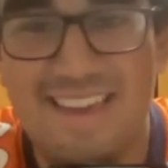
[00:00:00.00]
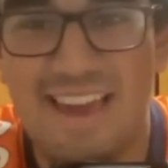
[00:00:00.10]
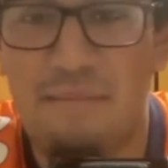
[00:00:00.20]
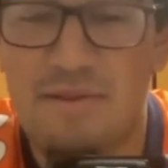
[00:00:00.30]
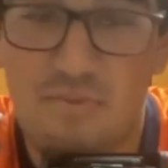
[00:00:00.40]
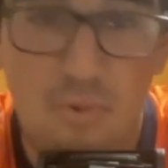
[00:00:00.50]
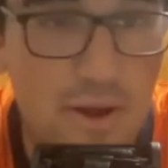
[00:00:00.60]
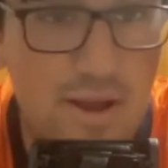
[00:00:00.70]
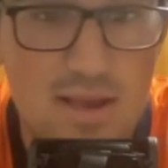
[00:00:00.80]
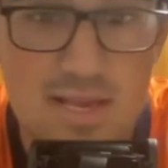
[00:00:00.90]
yeah, but the
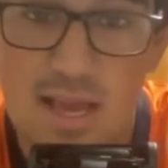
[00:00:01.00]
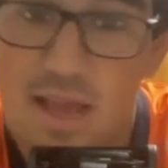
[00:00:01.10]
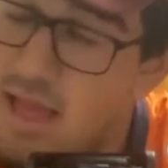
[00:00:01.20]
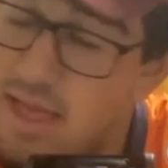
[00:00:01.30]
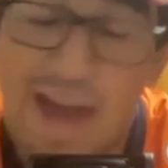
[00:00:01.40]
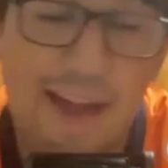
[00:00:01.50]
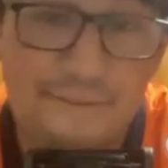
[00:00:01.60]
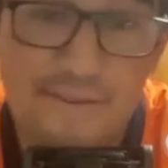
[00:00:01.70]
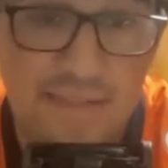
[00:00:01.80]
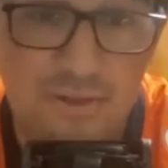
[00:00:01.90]
Warriors, I feel like